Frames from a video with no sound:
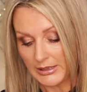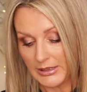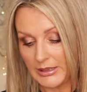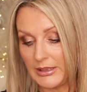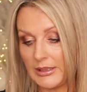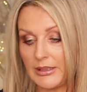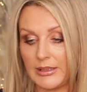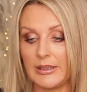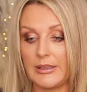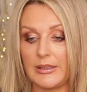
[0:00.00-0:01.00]

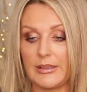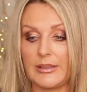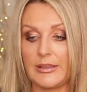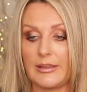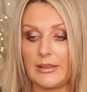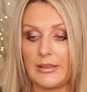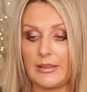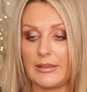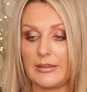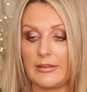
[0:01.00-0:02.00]

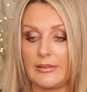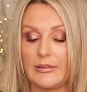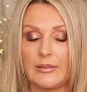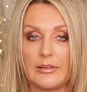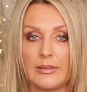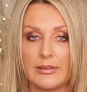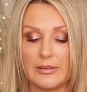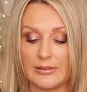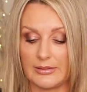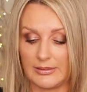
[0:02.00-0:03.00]

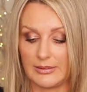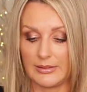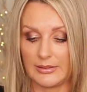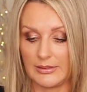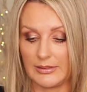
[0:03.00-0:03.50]
Nothing is said.